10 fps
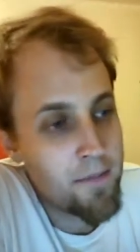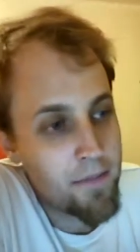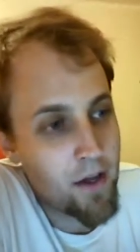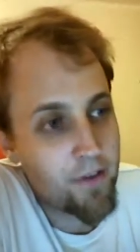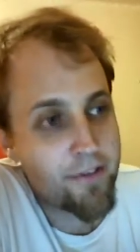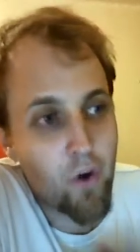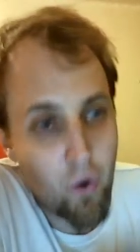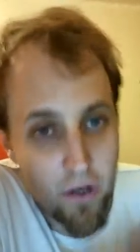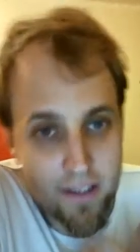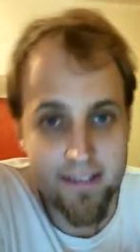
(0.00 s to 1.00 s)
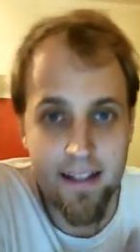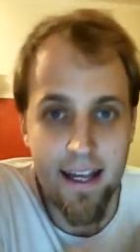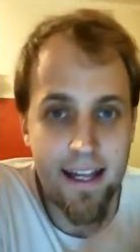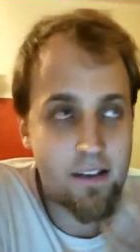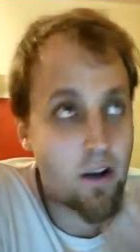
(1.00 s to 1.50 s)
Of course,
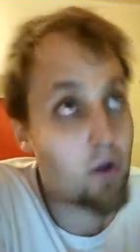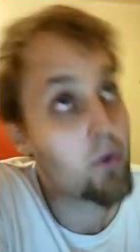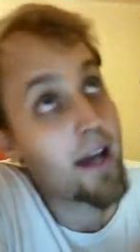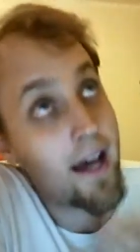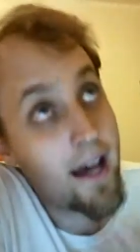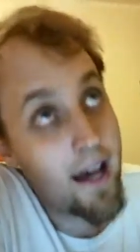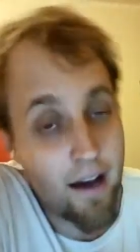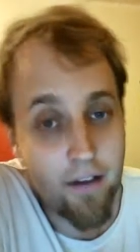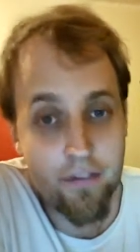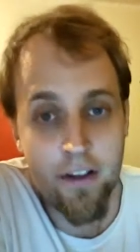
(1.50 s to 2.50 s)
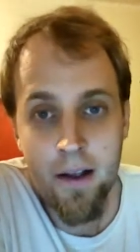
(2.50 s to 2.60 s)
they don't have